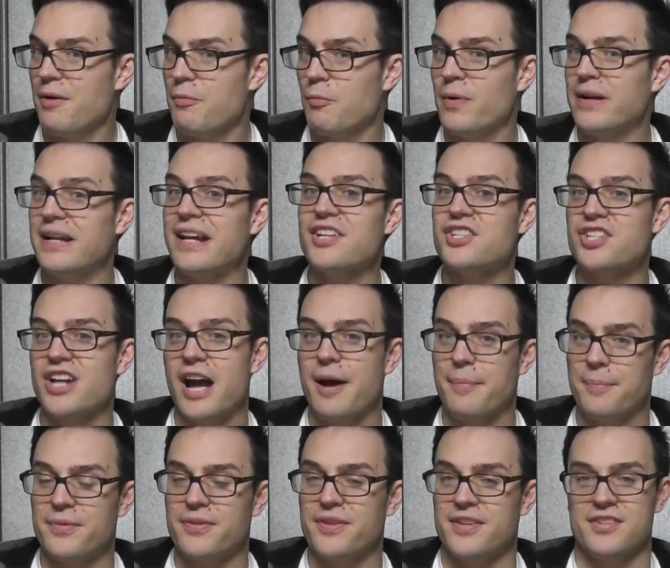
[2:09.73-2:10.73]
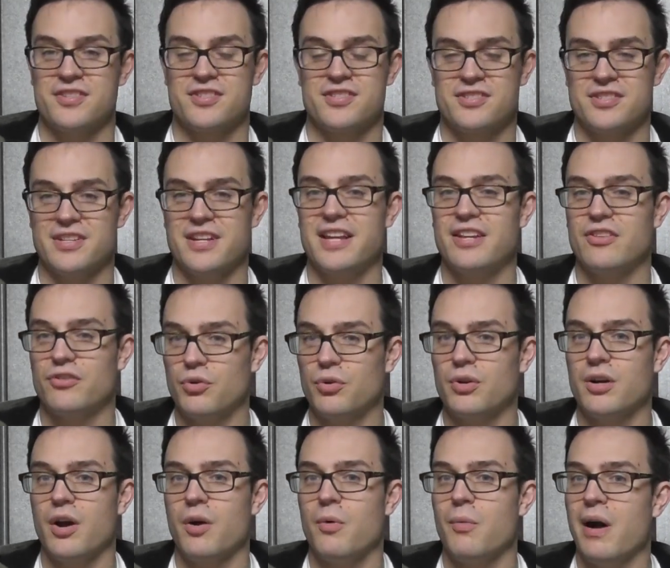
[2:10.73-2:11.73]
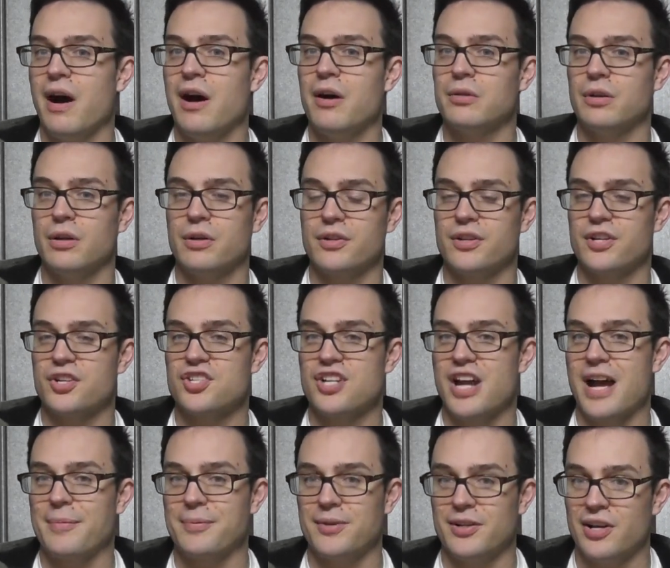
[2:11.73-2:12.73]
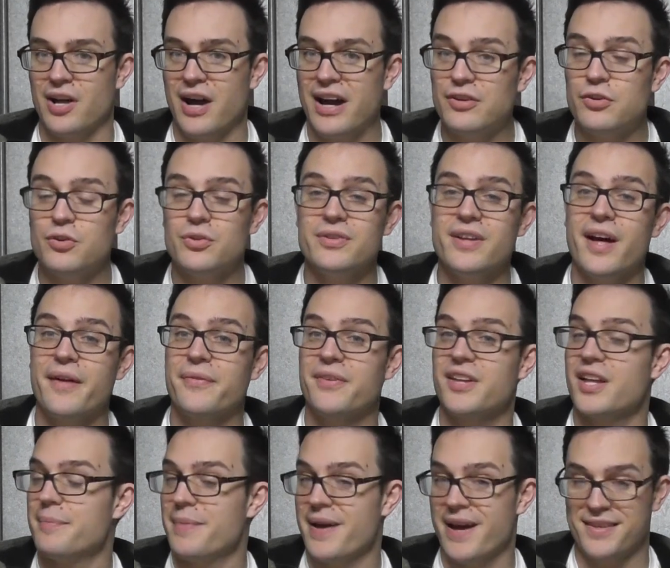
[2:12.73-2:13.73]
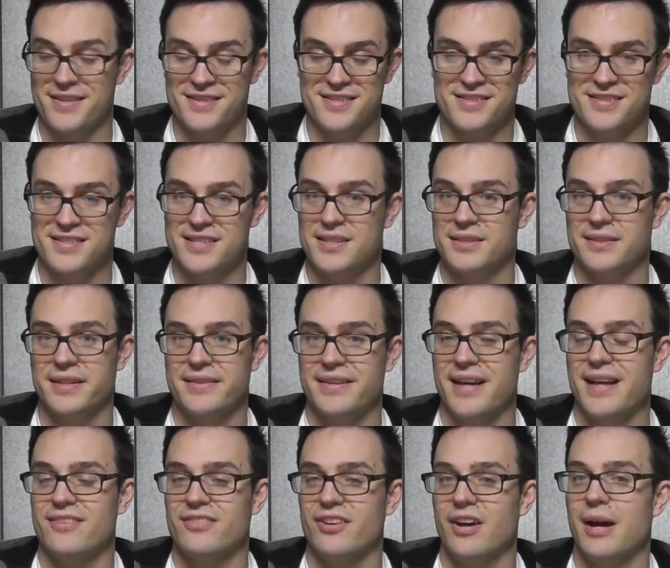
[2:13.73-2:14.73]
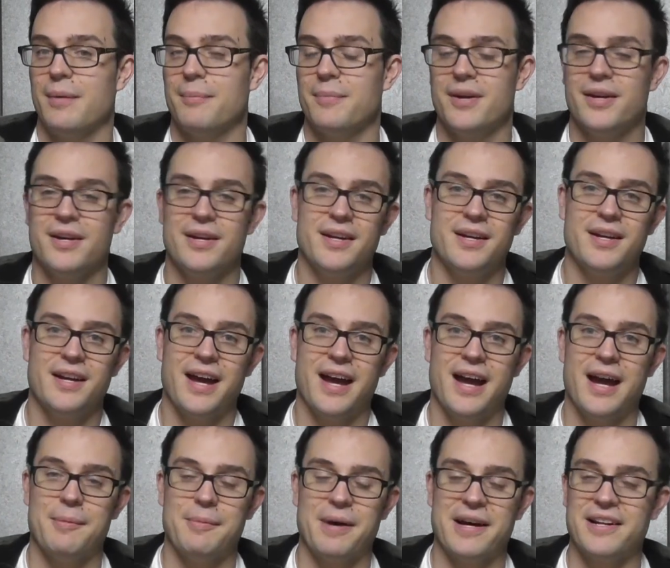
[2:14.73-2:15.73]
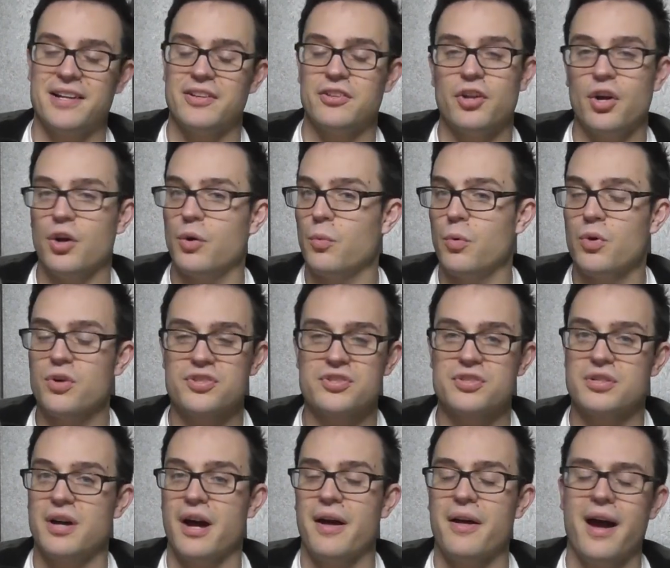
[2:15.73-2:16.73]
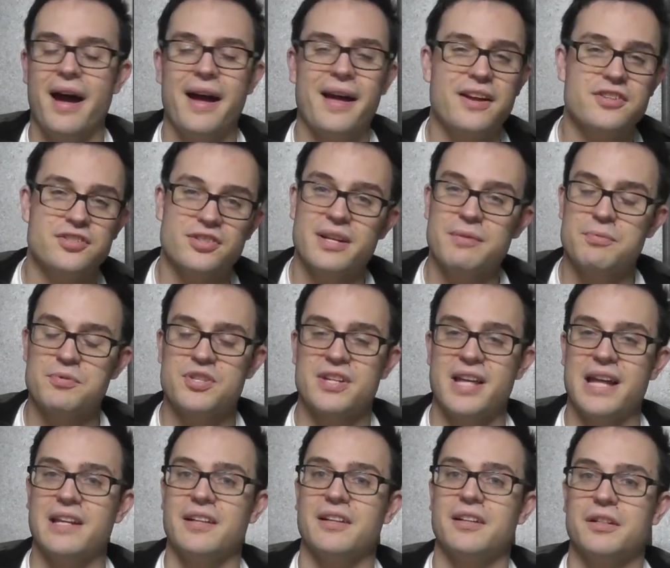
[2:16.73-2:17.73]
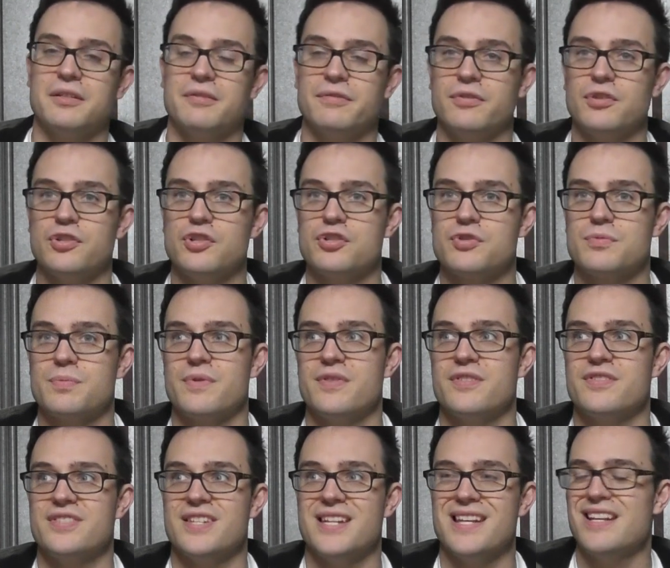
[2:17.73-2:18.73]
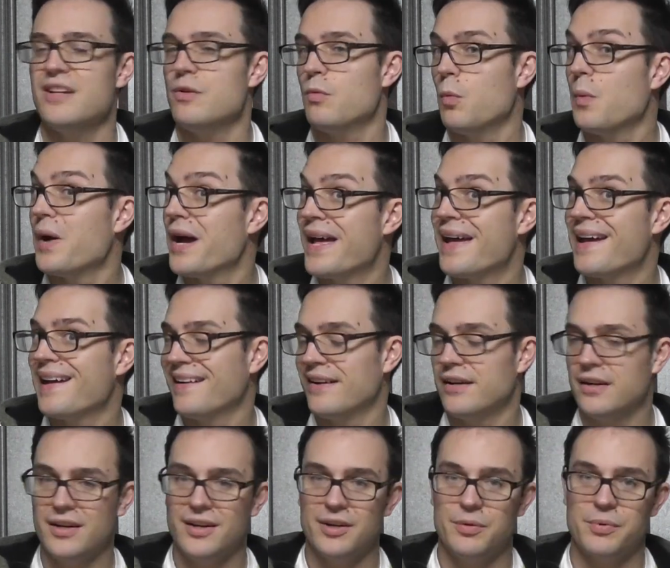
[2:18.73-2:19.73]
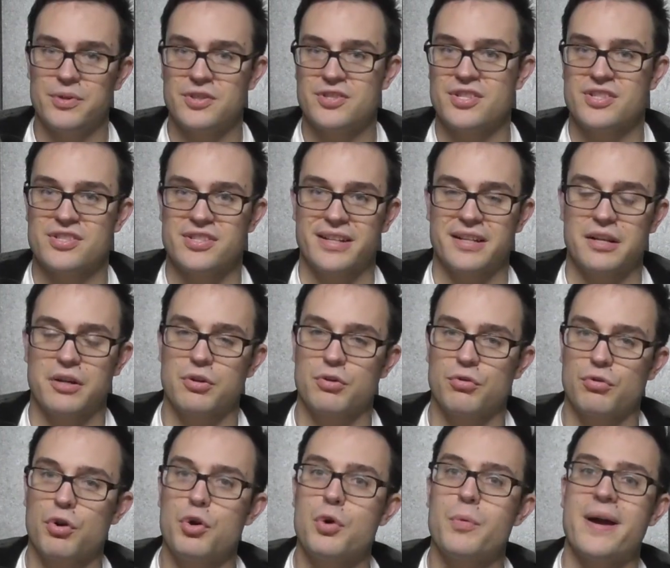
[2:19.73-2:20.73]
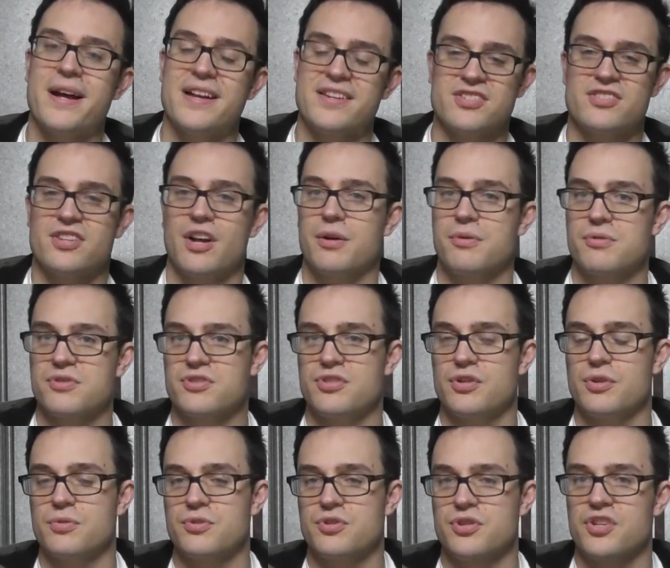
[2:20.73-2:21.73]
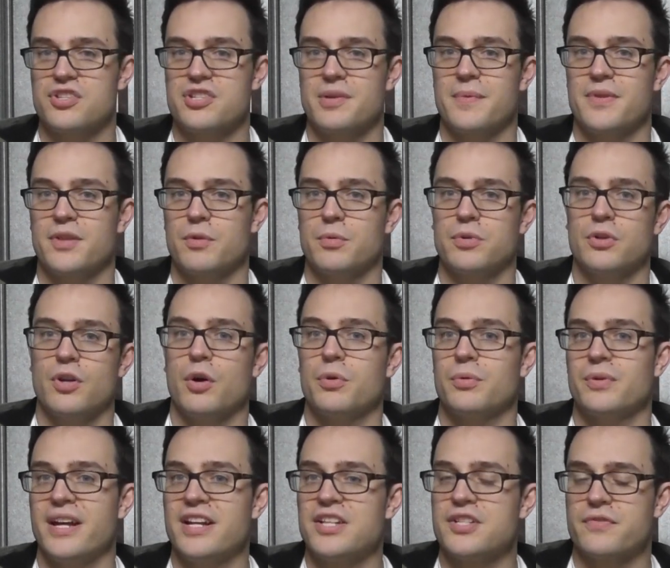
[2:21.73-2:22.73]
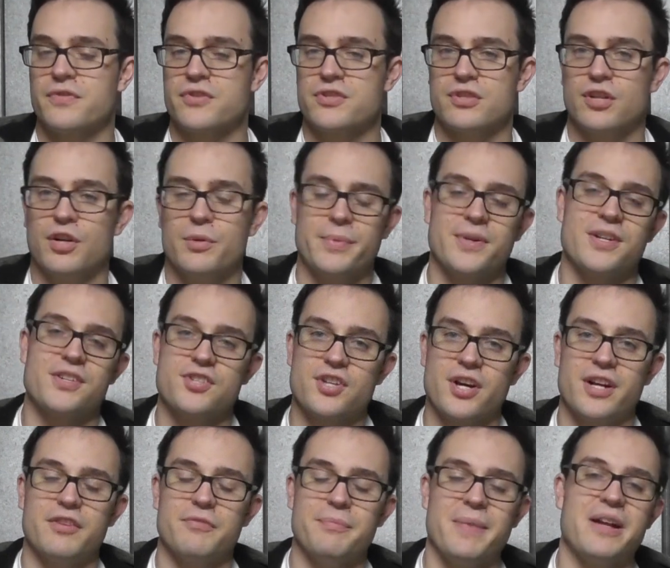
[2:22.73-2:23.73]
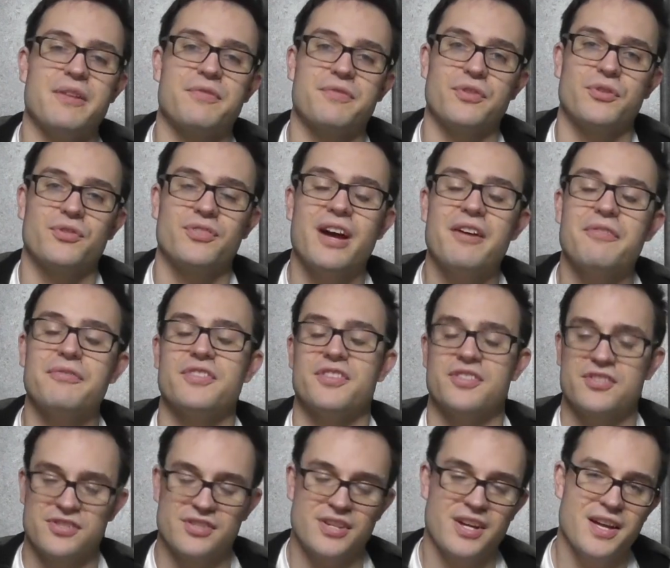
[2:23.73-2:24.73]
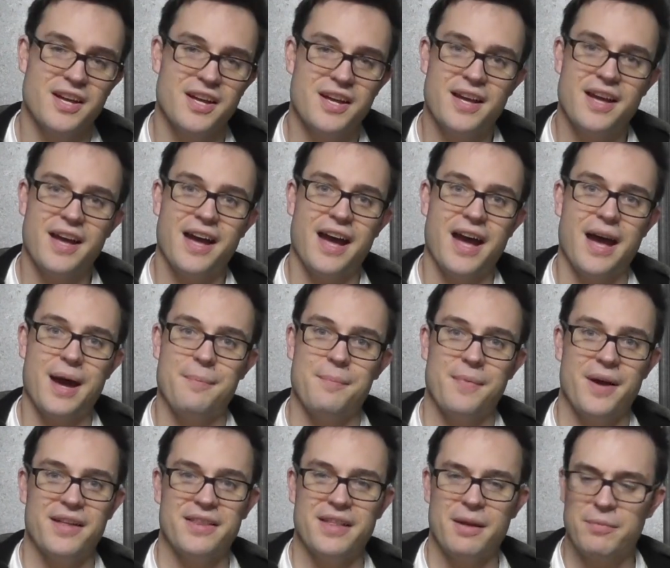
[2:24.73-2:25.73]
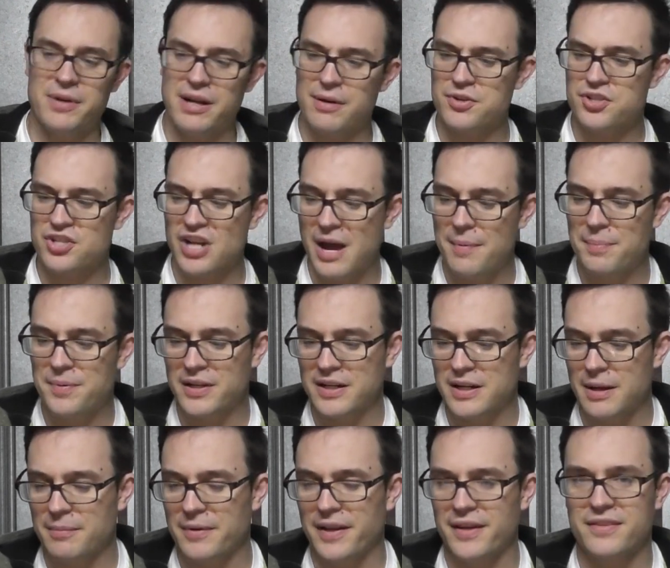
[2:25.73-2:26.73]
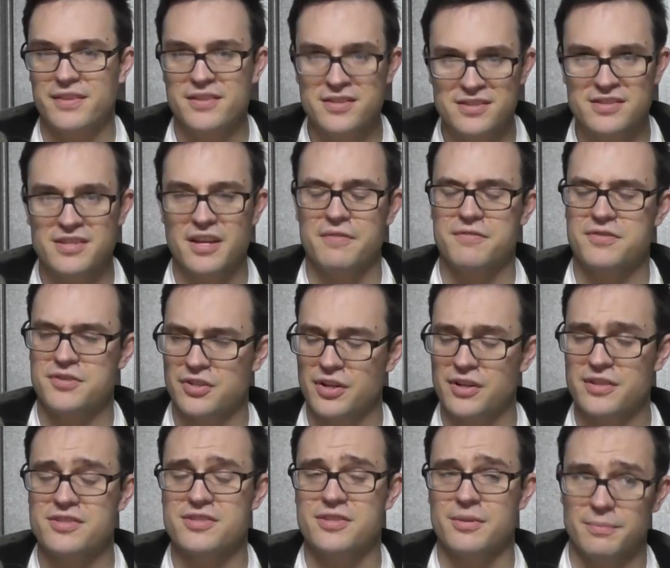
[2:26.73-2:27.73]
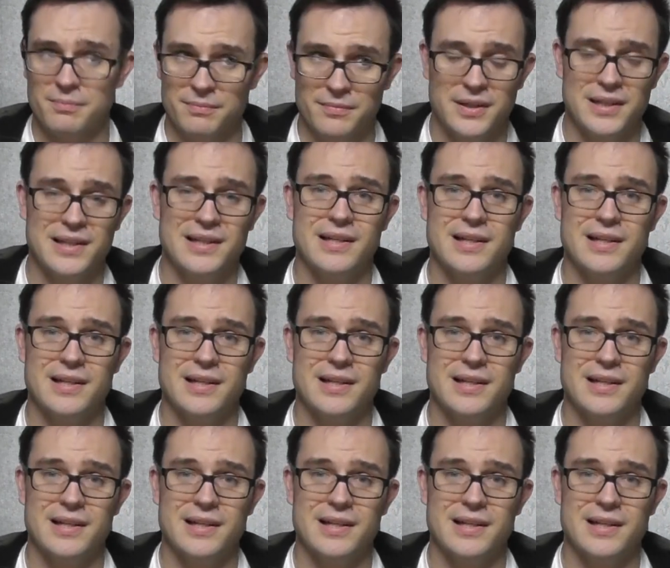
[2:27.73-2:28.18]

When I sharpened this, it took a while longer to sharpen. I knew nothing about the steel at that time. I didn't know what sort of, I actually was getting it confused with the Z wear, which is like a crew wear style steel, so something that wouldn't hold an edge for as long, but is kind of made for toughness. And then when I was sharpening, I'm like, this stuff's got some